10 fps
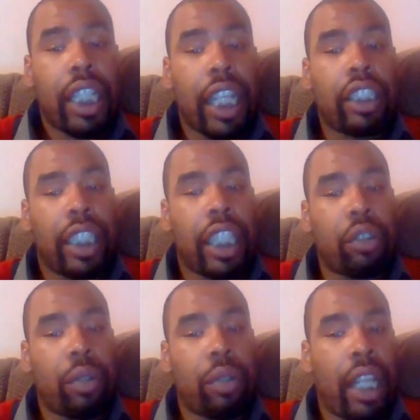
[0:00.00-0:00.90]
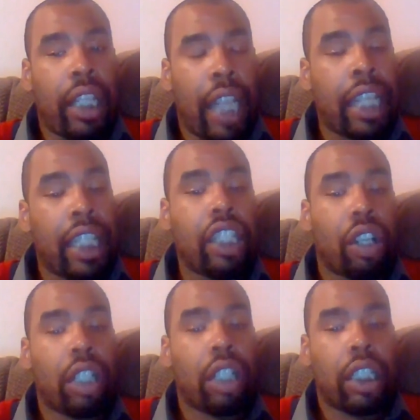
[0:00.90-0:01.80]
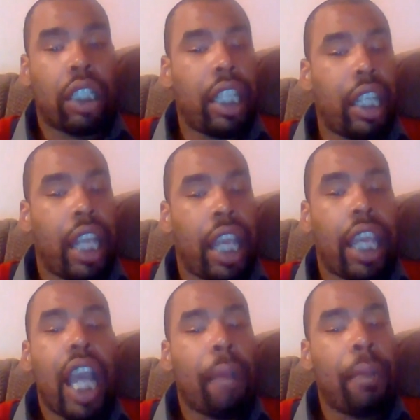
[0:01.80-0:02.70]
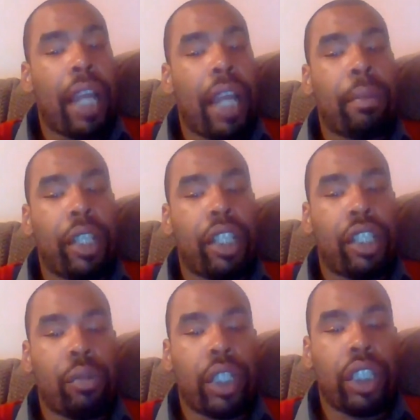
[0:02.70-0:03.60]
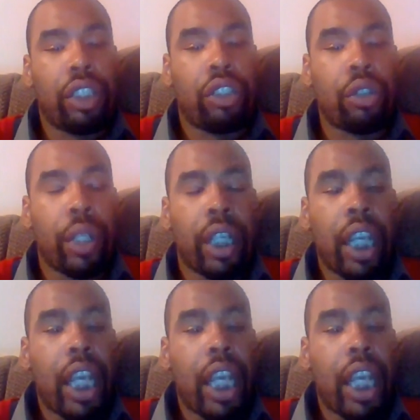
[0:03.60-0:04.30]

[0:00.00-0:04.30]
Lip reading: That's what I need y'all to understand that. I'm not diminishing what he's doing.